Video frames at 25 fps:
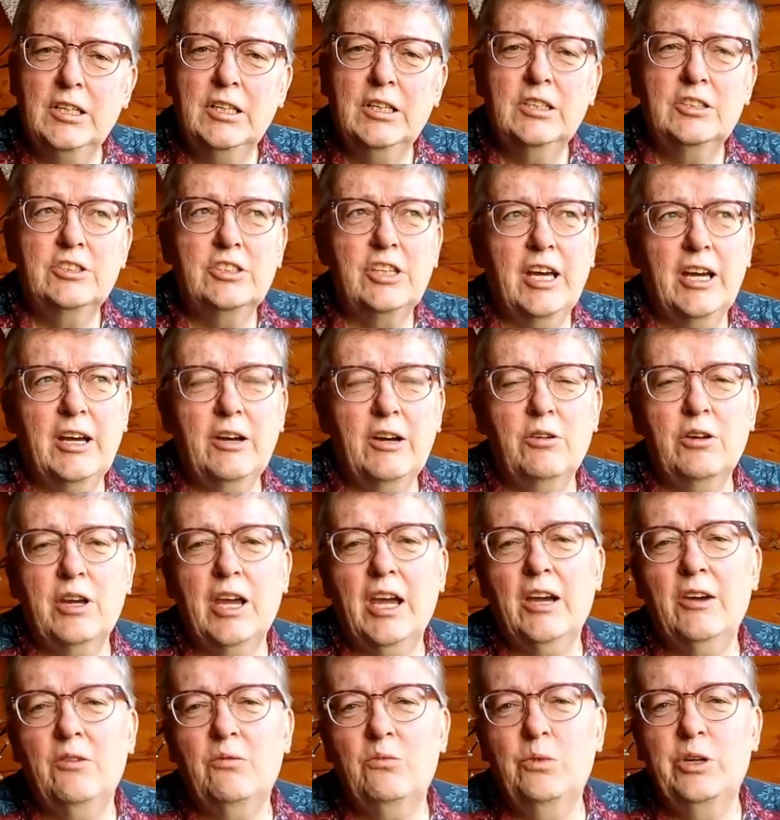So how
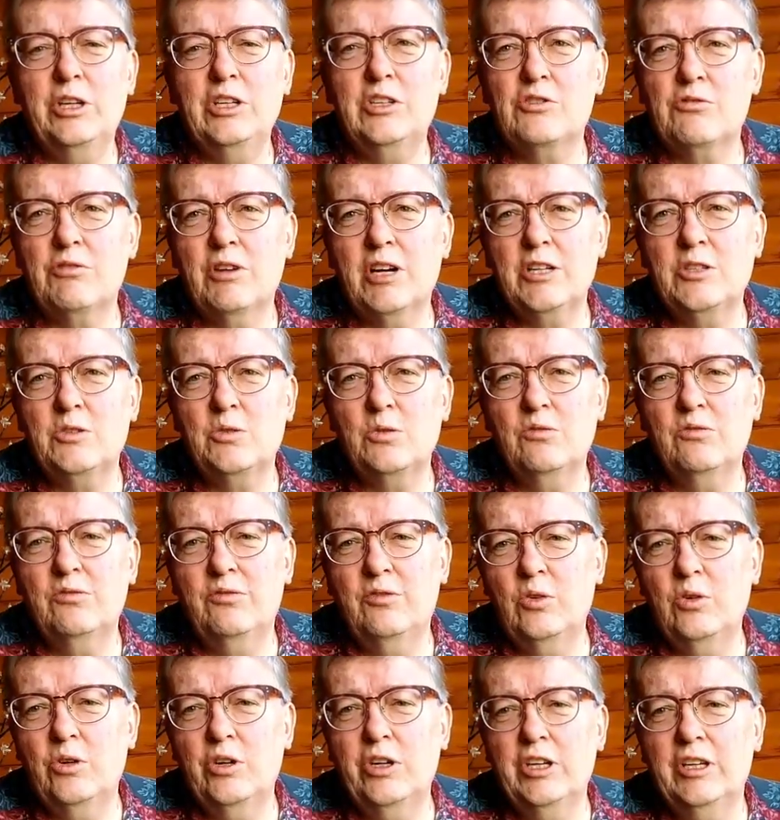can we try to
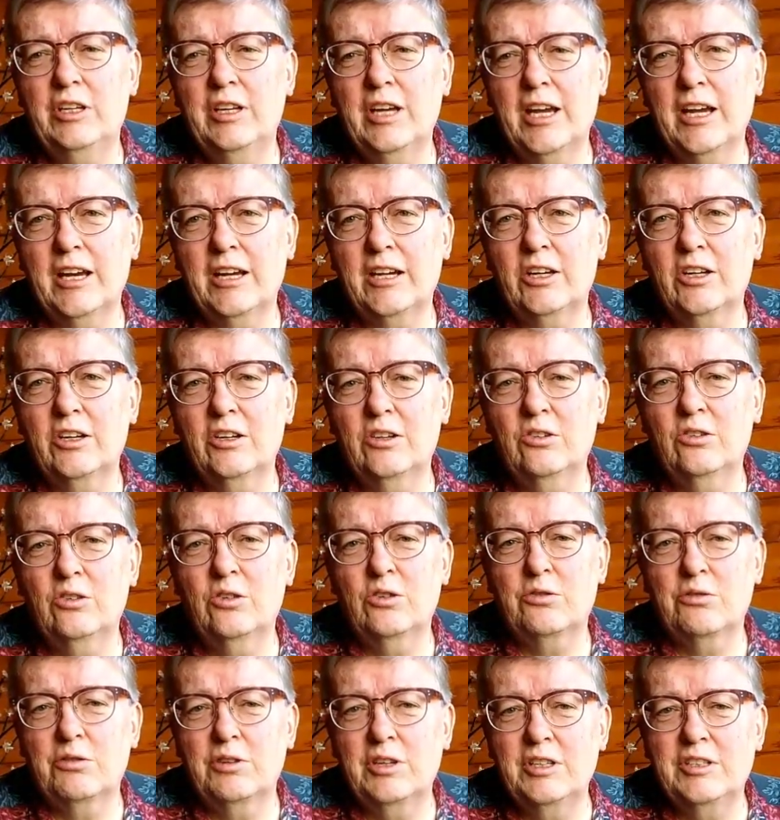avoid anger or
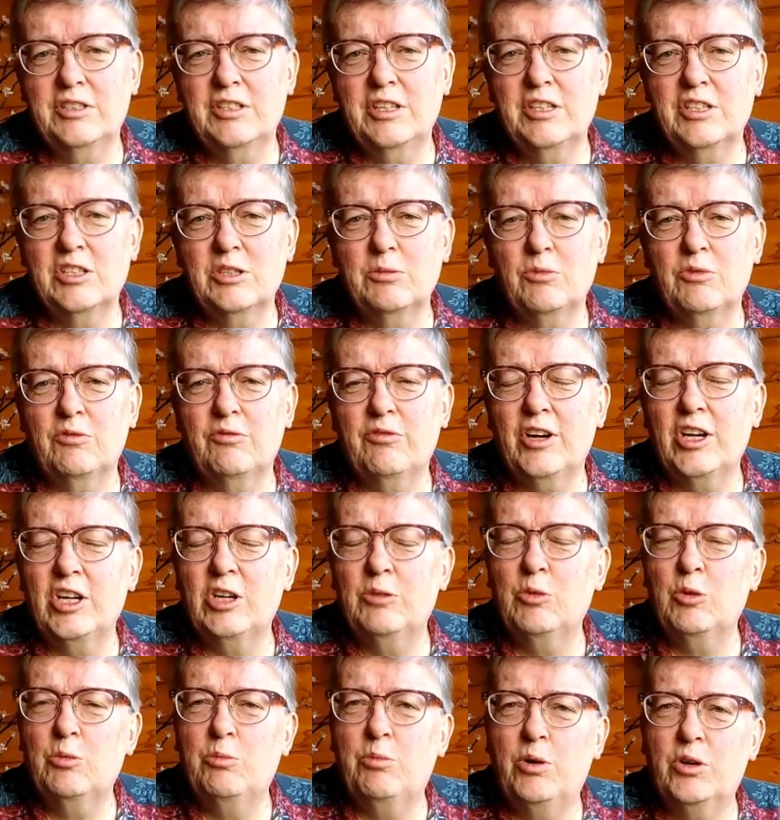criticism and find a
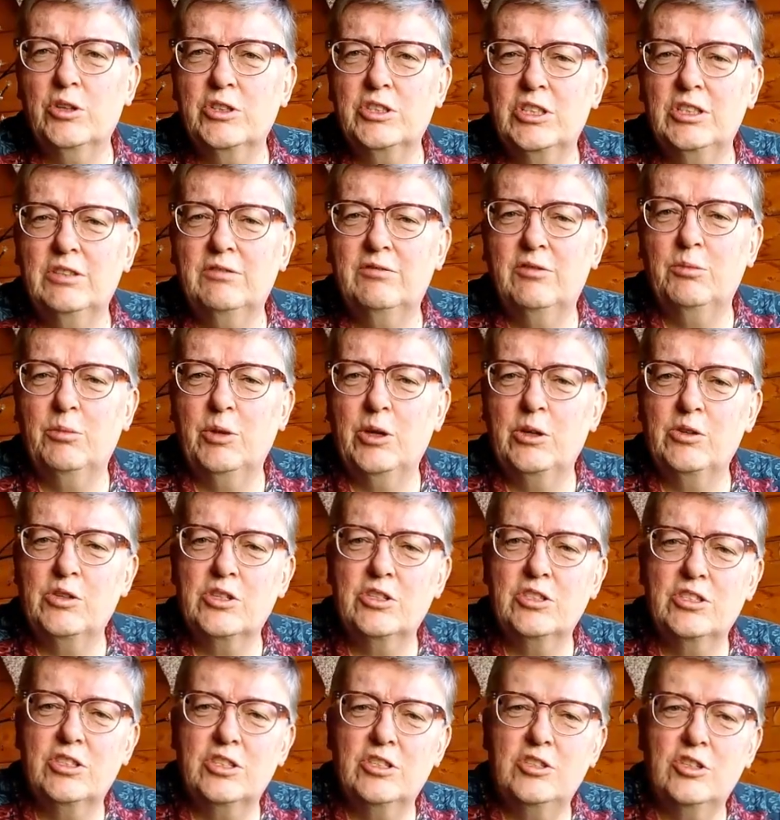more positive
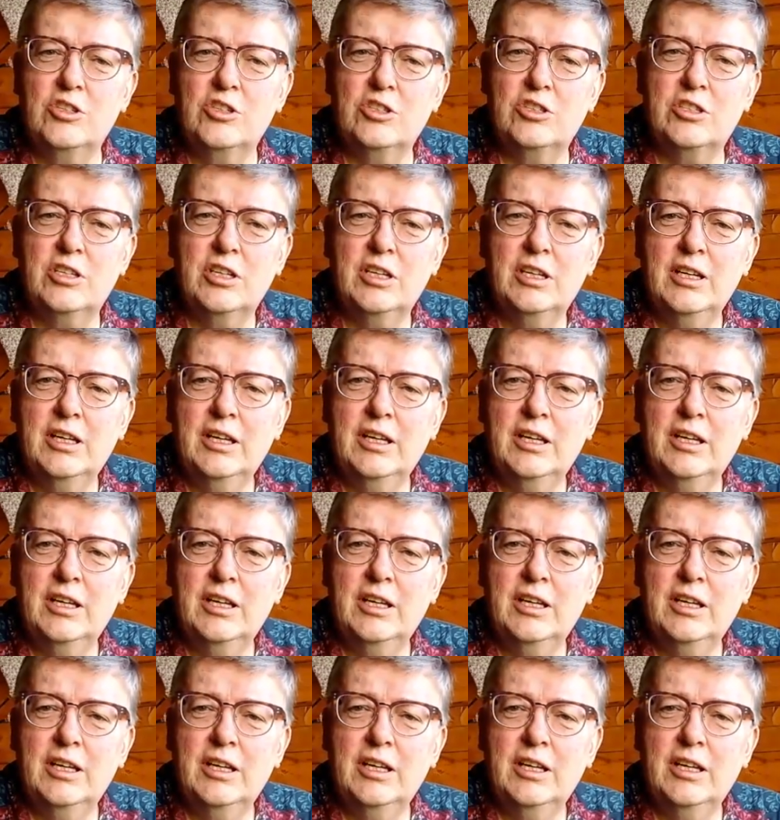emotion to just